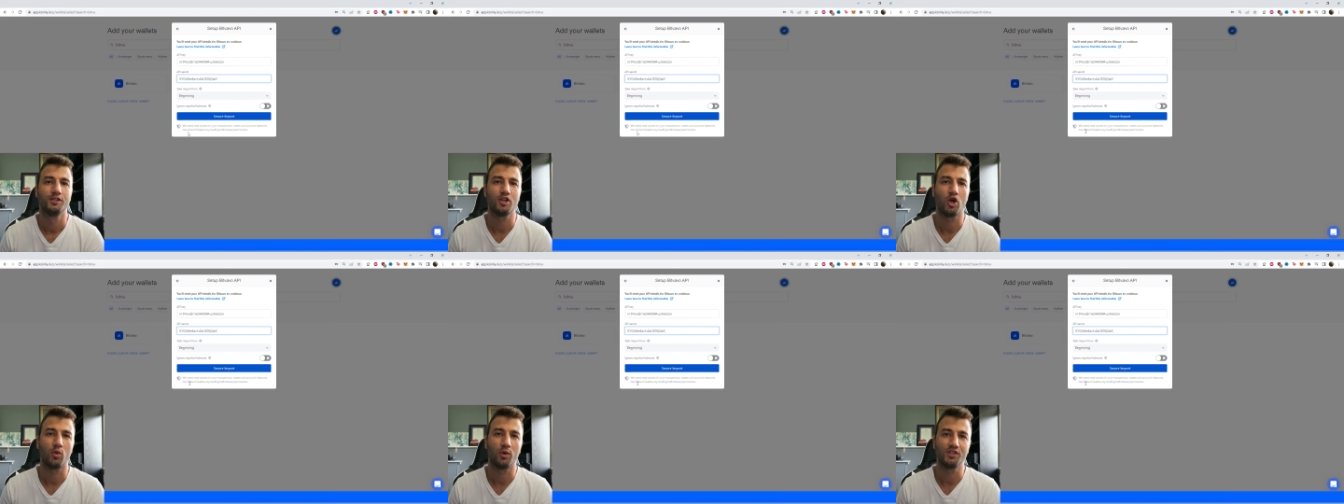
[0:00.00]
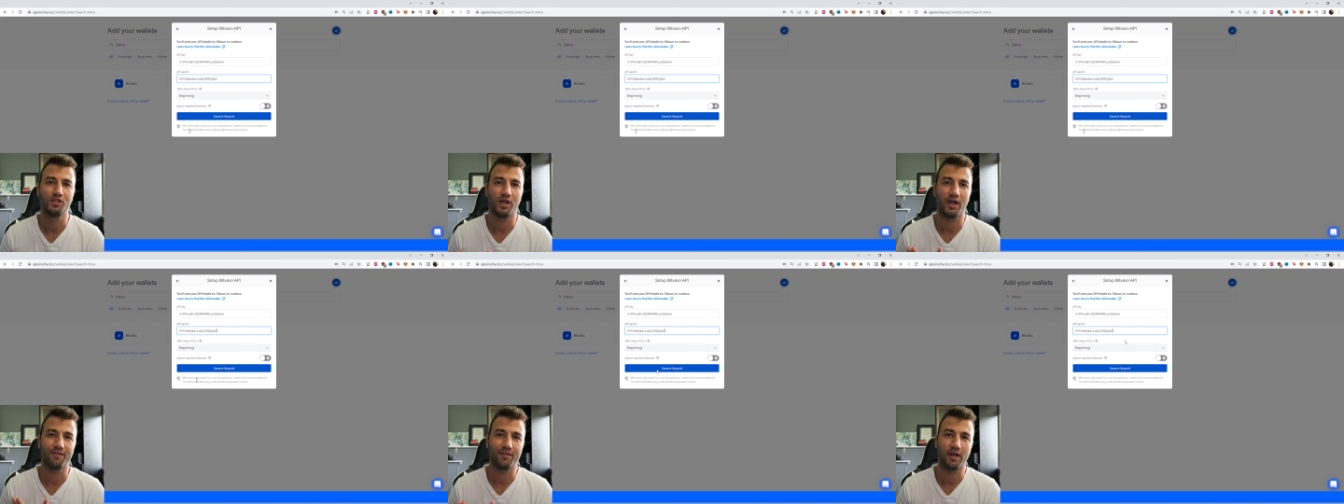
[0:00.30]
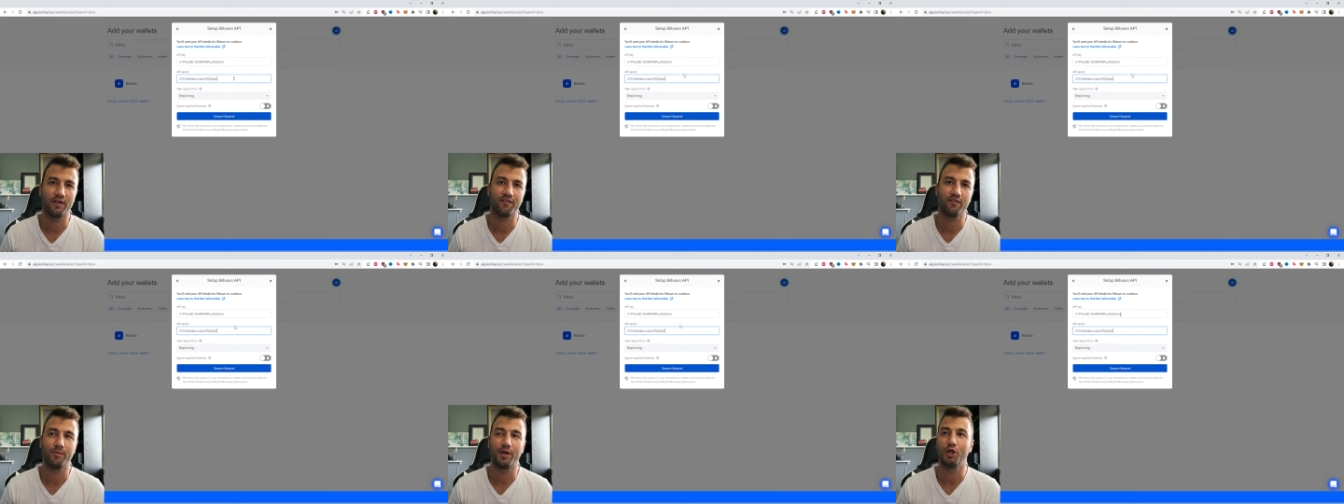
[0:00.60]
So once you have
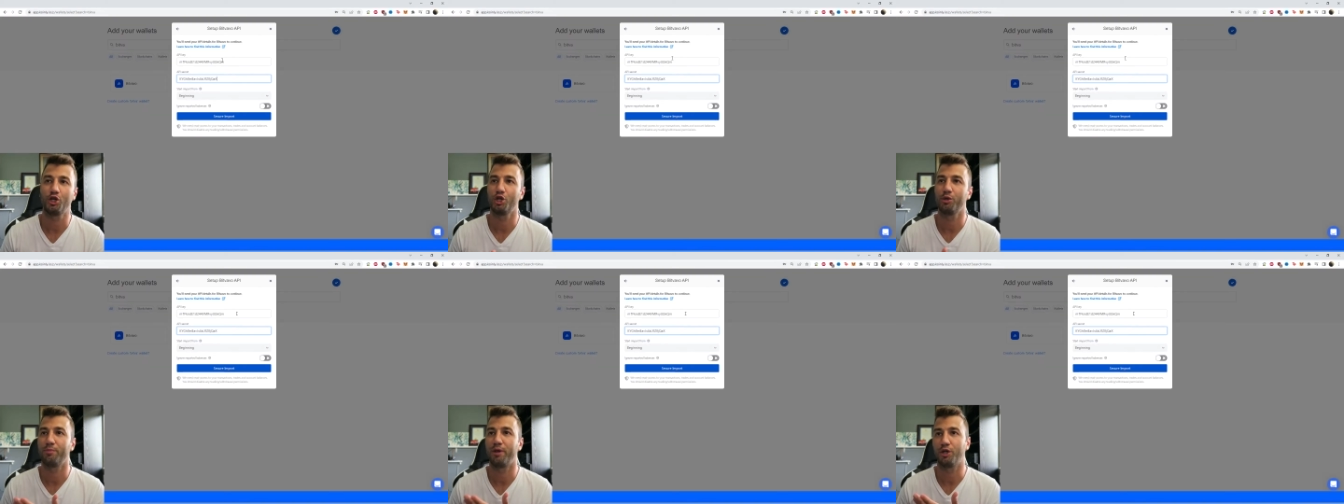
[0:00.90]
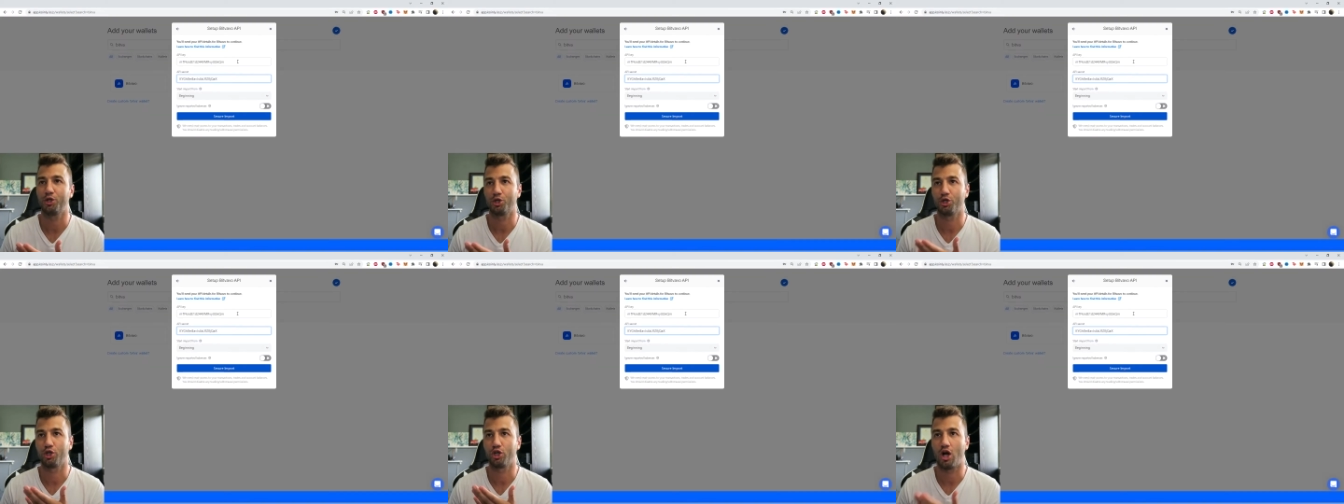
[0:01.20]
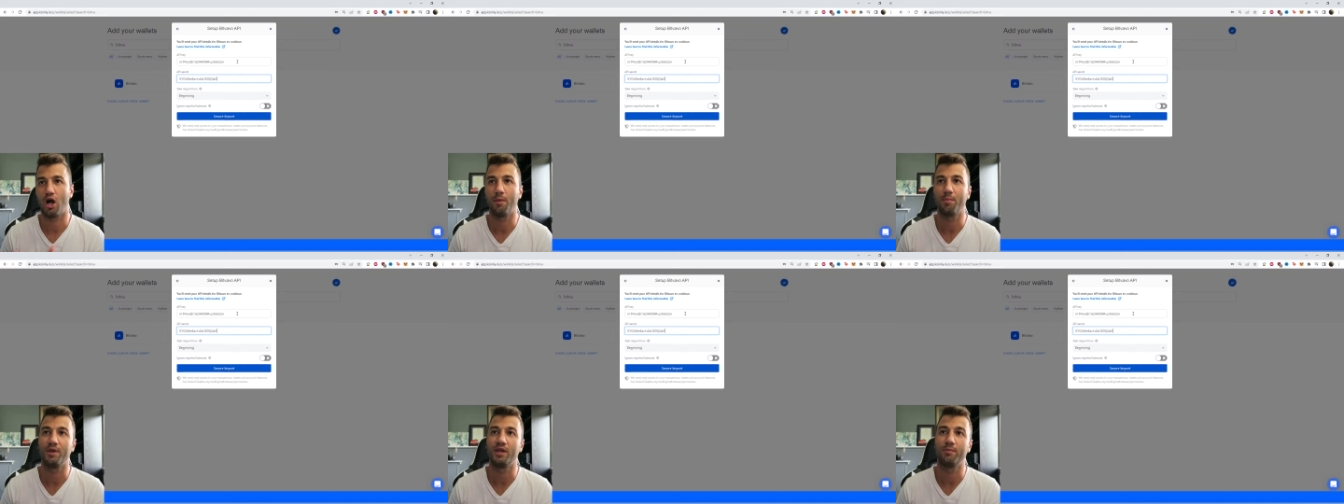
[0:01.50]
that information, make sure to
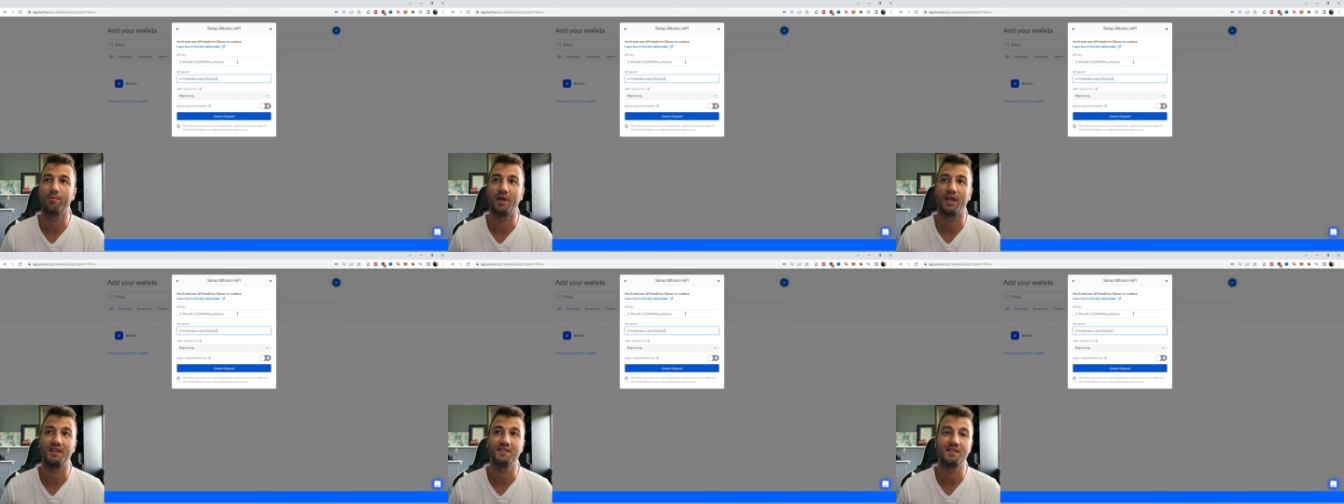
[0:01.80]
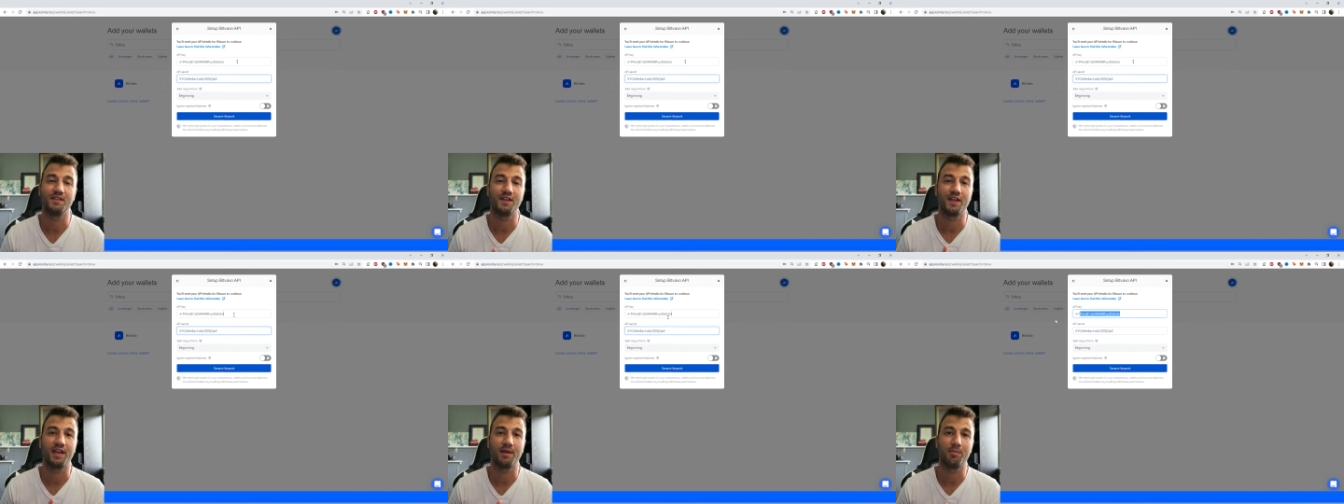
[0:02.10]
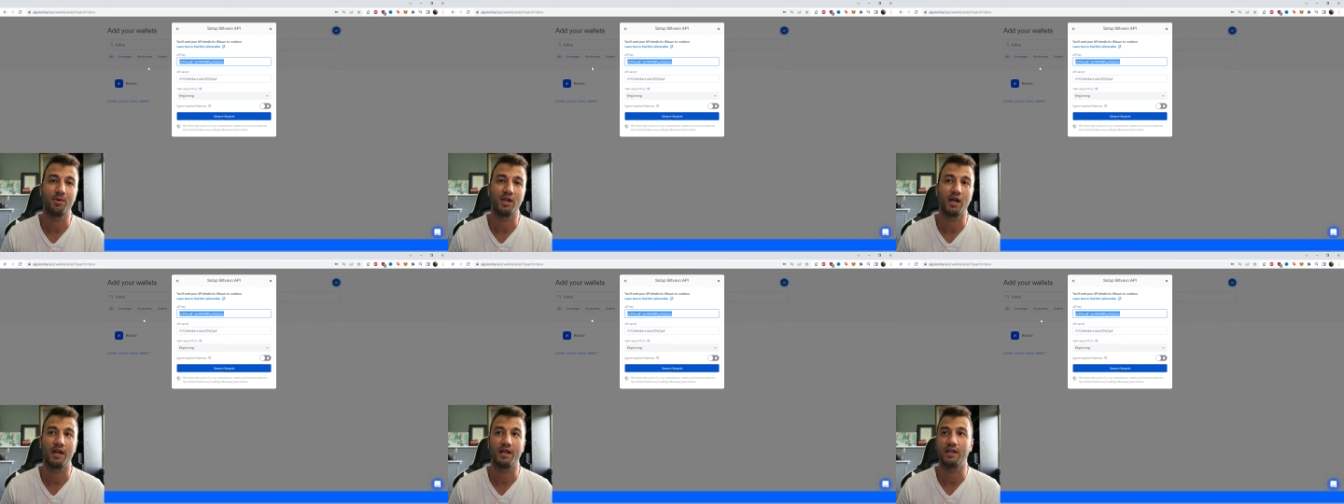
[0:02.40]
copy and paste the A
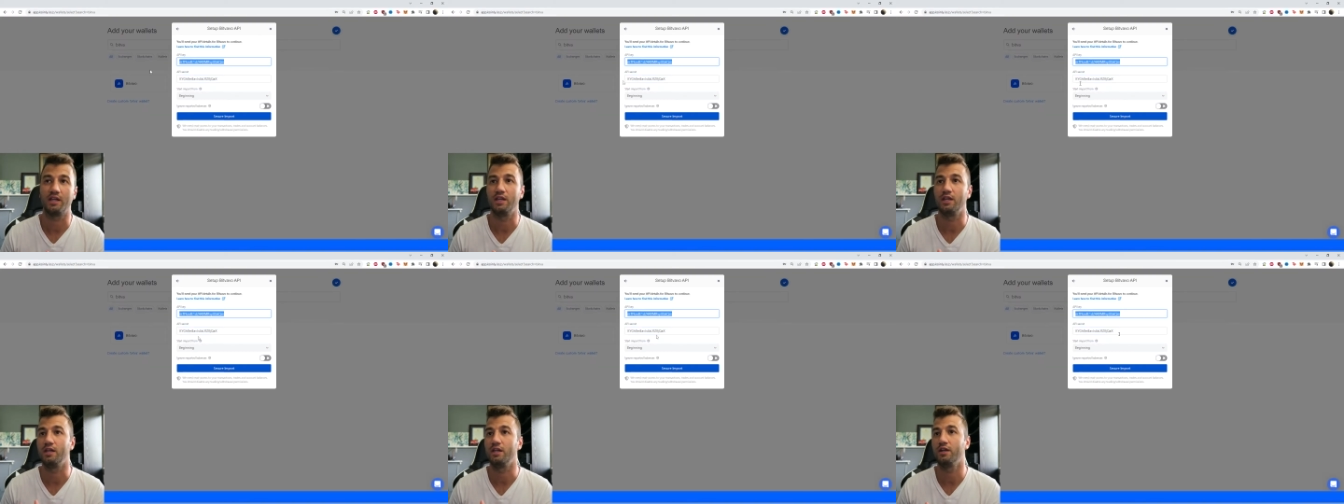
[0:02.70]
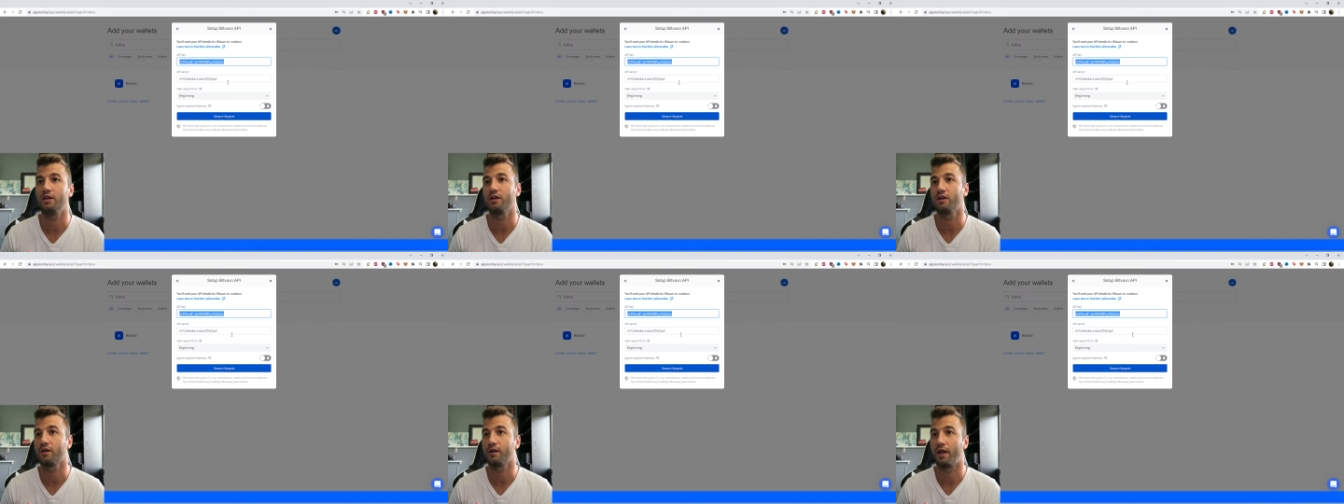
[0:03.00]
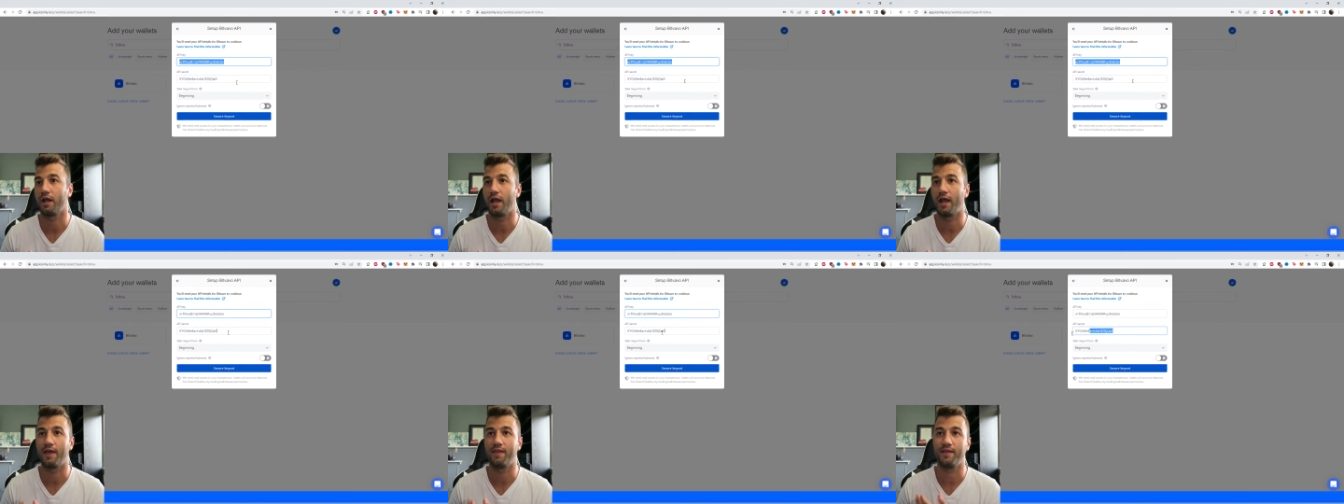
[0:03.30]
P I key here
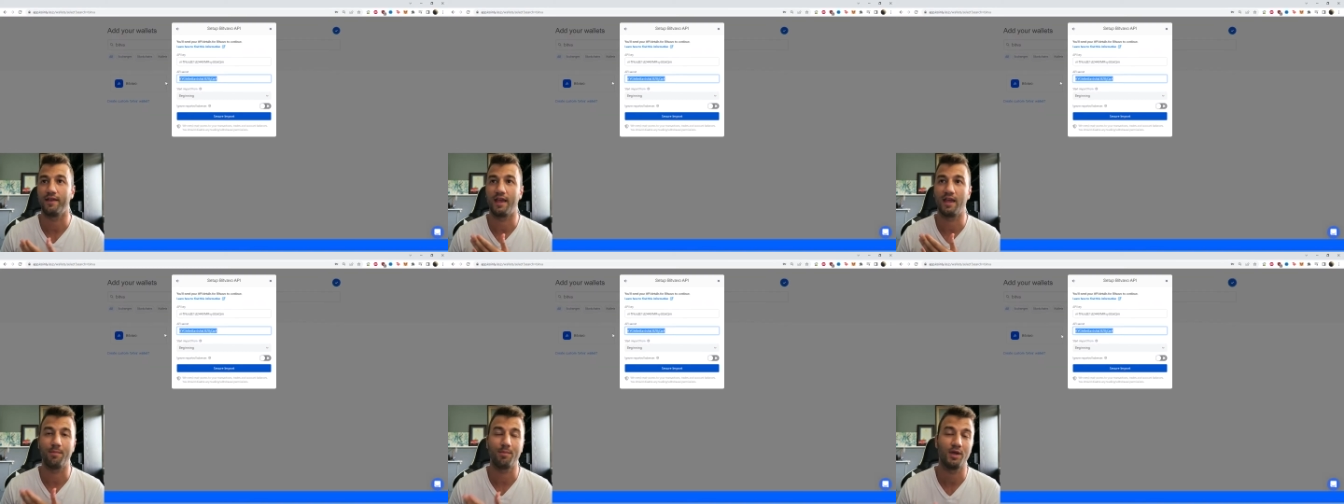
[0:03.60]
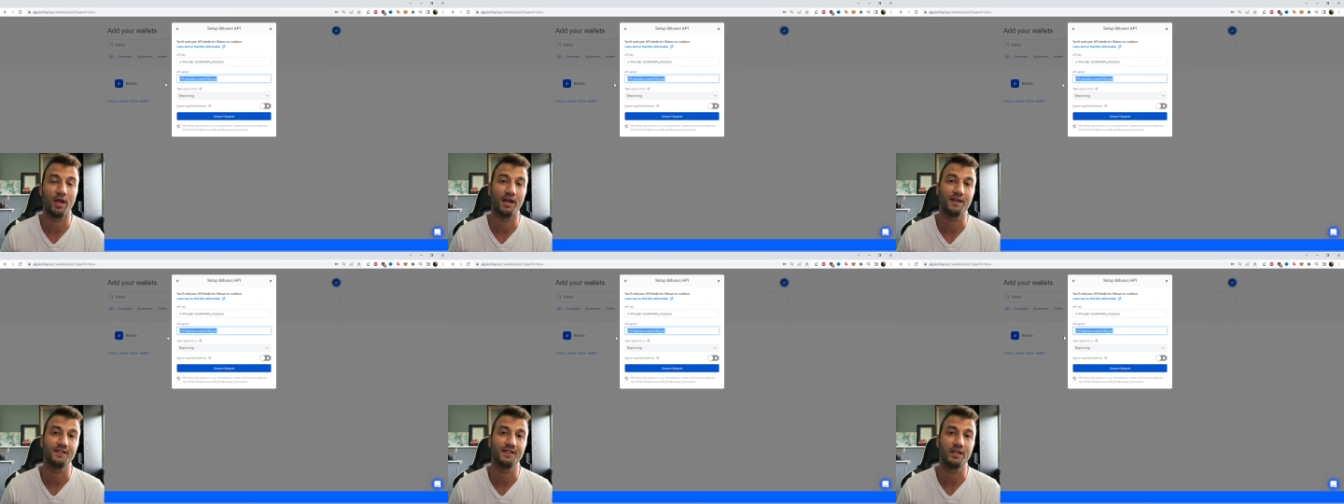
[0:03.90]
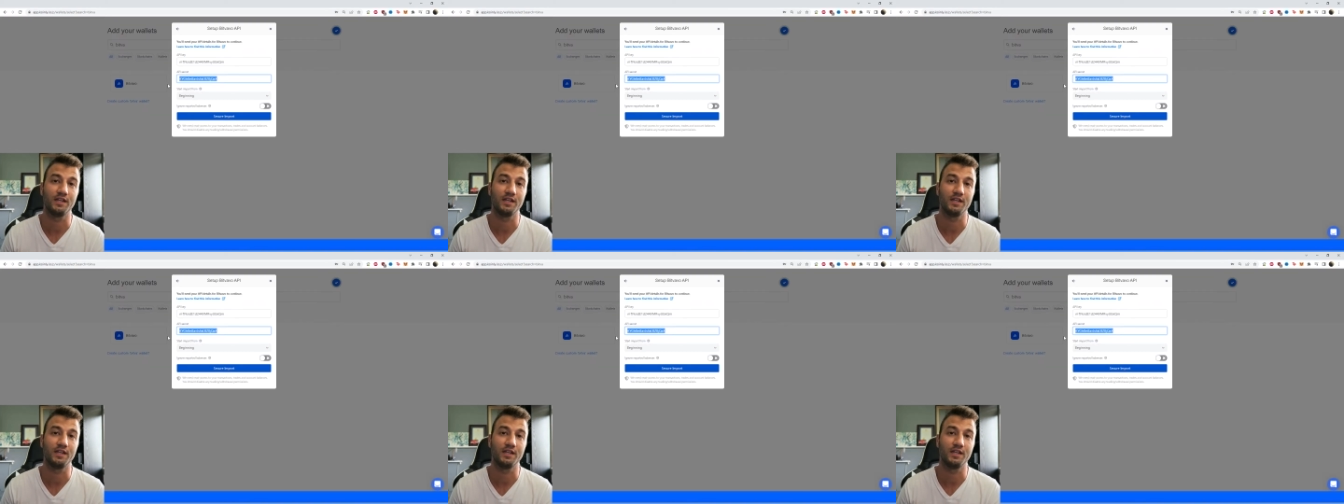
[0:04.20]
and the A P I